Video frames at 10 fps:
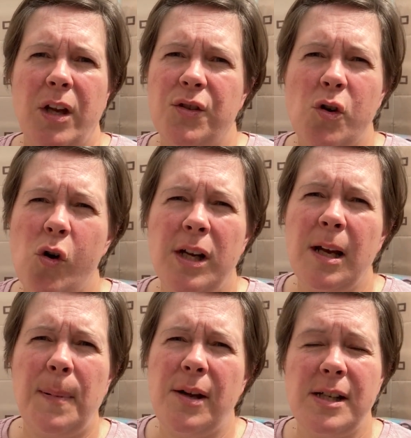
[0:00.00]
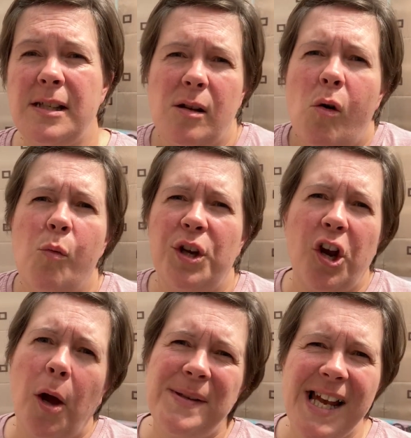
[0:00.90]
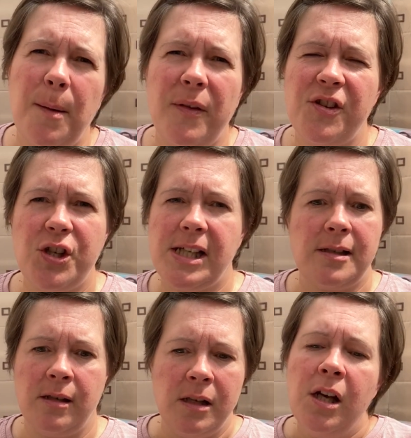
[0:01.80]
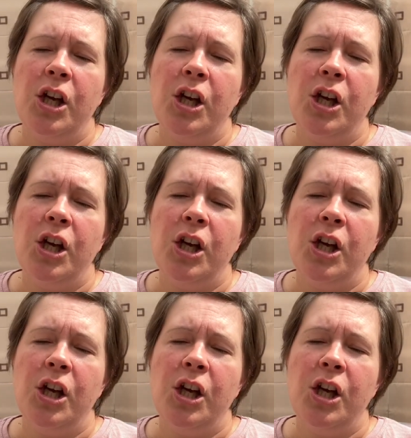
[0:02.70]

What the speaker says: talking about it, saying, oh, well, you're upset about the treats, and,